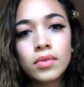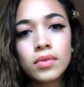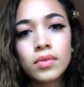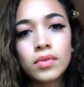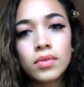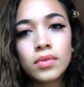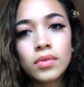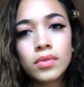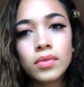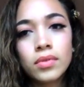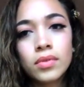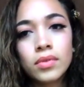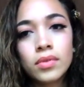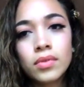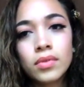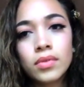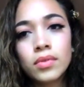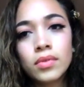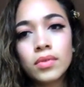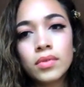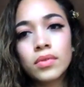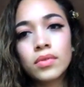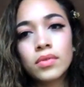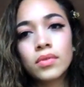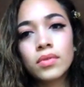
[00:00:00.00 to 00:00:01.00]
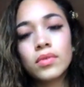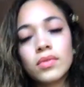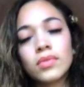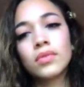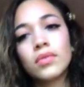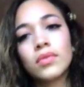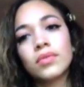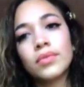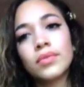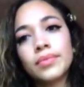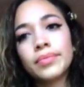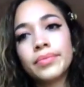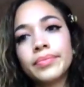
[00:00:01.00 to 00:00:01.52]
So yeah,
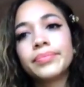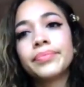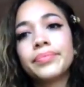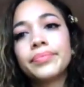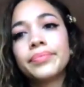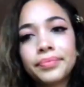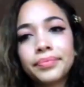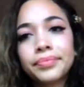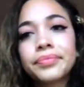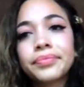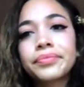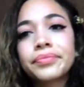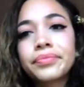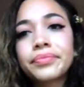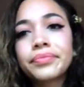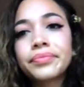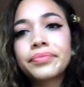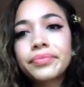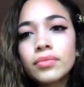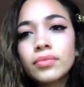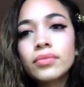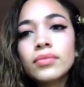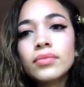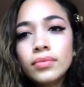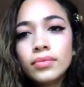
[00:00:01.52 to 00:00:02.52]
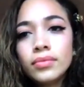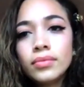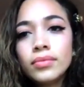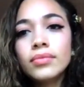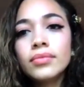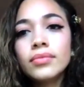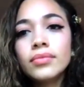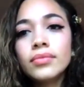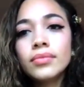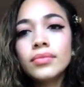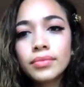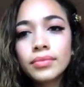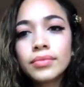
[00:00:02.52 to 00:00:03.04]
I'm all about that. Blues in
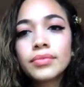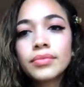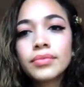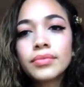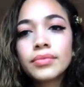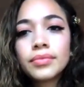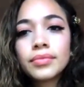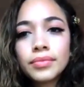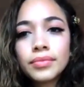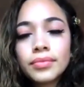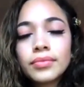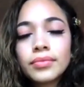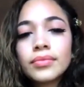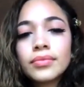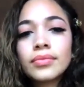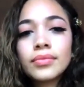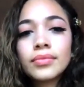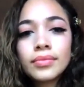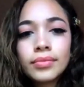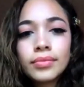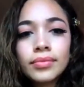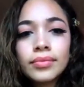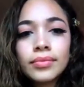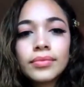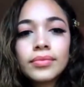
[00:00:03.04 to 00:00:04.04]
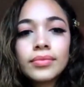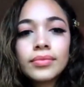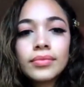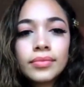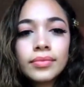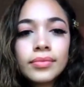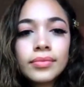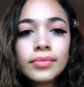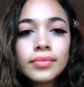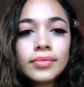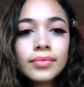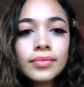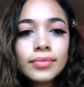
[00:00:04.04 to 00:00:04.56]
the house. Bree,
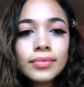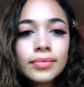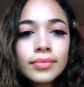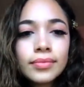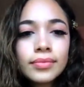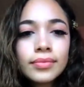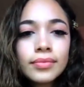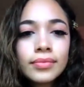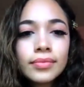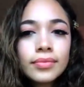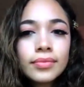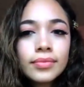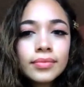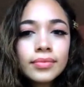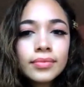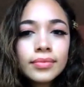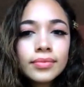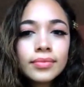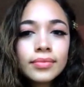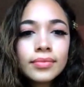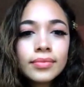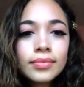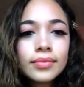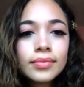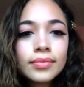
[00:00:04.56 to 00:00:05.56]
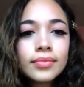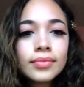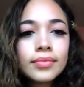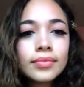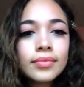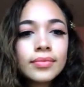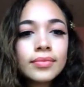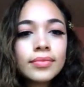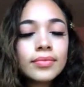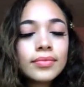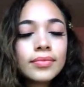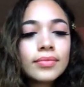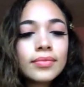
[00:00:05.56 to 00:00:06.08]
what's the first thing you notice
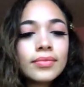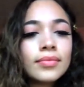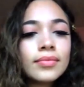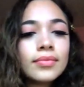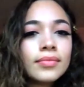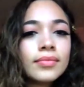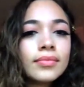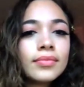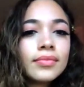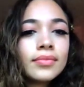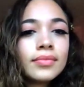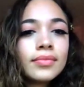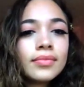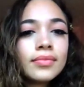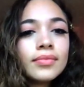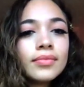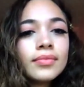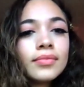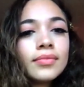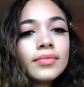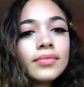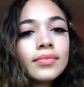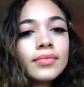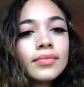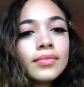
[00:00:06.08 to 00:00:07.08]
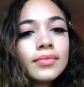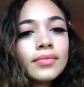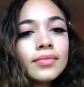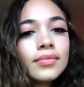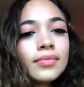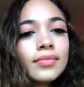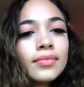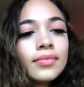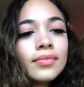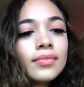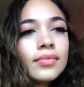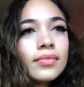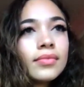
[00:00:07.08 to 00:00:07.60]
about a man
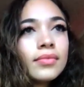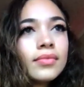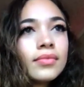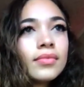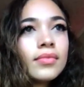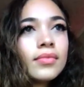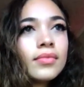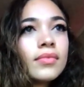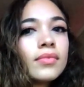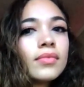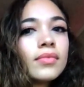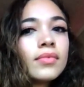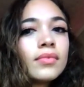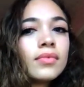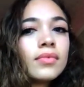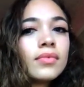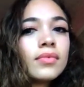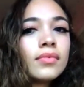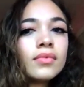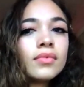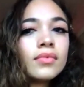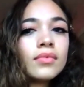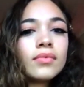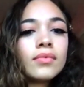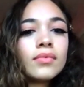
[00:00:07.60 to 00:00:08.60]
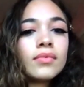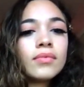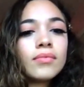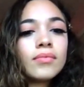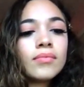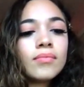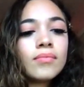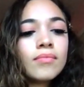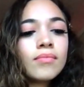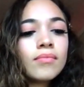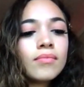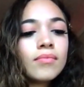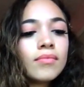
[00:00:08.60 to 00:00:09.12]
as a
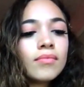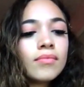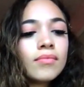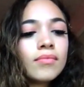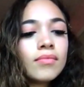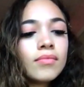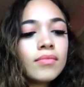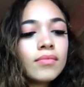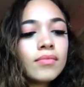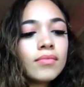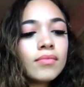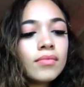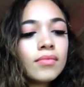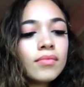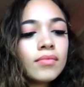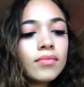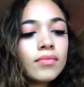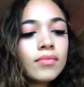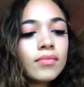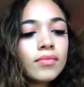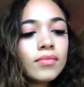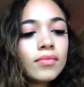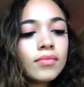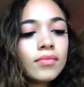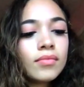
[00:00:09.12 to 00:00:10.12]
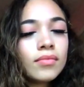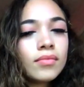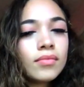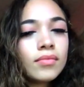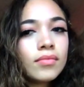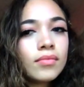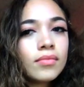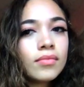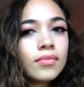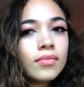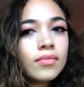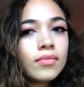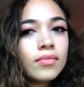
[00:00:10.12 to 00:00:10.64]
prospective partner?
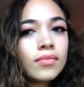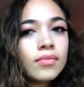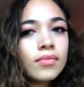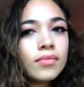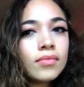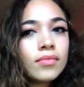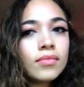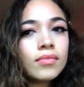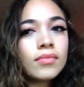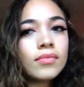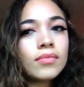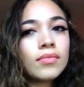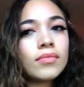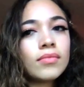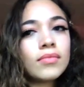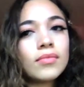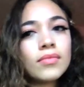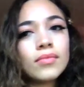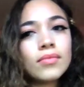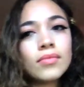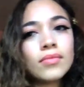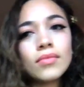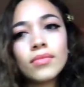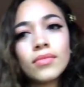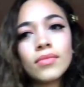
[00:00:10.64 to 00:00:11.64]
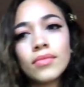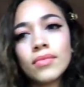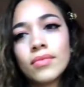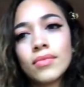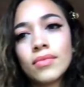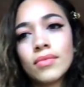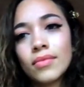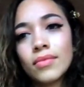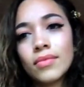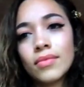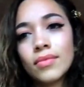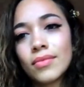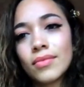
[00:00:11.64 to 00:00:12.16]
Shoes, Shoes
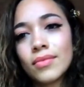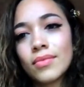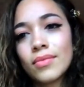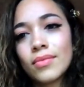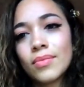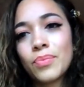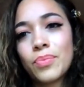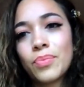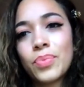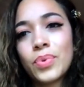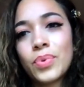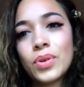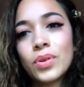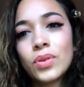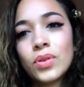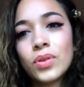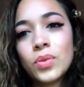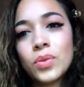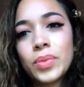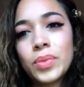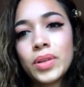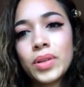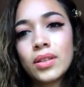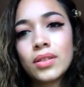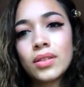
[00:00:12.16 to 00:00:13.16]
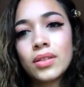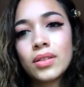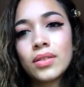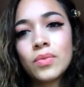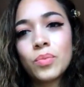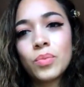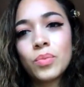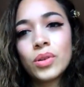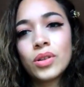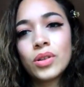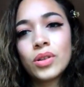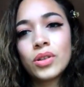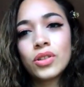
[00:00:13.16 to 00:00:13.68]
clothes, clothes, question mark,
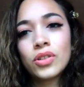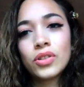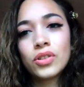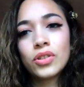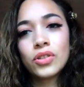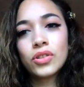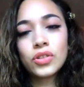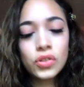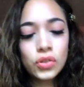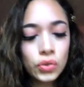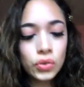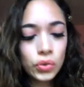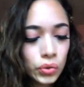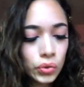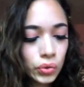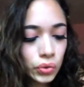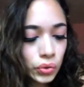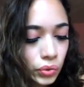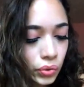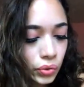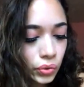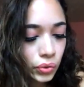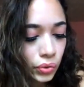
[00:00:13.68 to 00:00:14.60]
question mark, question mark.